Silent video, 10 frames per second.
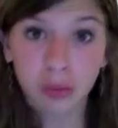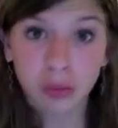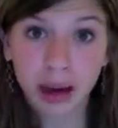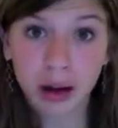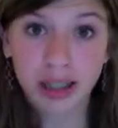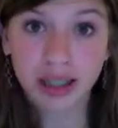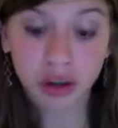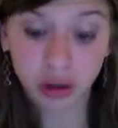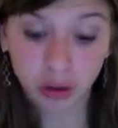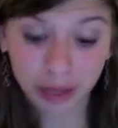my RC
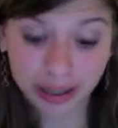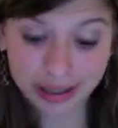group like